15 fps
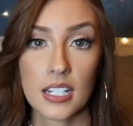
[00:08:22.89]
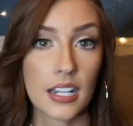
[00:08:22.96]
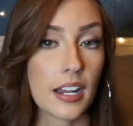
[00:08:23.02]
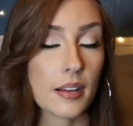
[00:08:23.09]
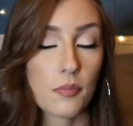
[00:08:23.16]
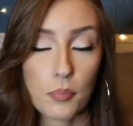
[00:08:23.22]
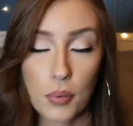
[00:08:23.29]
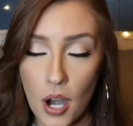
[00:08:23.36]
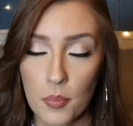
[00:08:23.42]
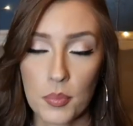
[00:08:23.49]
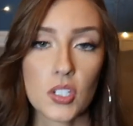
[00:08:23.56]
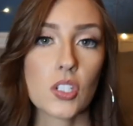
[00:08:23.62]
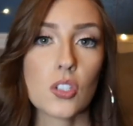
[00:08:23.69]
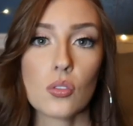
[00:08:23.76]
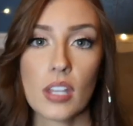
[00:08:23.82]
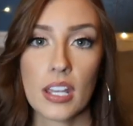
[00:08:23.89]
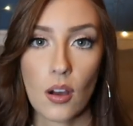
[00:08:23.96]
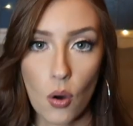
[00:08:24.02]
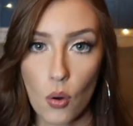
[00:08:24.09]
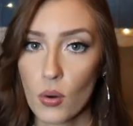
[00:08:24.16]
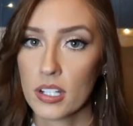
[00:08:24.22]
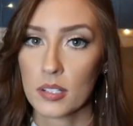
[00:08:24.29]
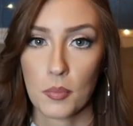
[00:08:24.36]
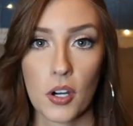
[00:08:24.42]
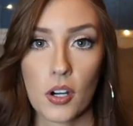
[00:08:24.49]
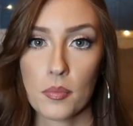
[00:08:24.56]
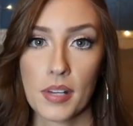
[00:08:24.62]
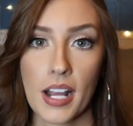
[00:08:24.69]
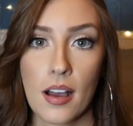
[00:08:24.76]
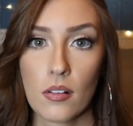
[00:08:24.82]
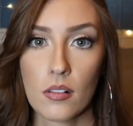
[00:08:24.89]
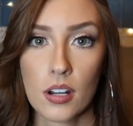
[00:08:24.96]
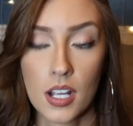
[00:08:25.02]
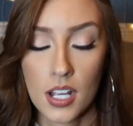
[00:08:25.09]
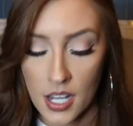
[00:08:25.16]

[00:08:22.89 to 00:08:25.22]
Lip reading: and I promise you they always mark them down.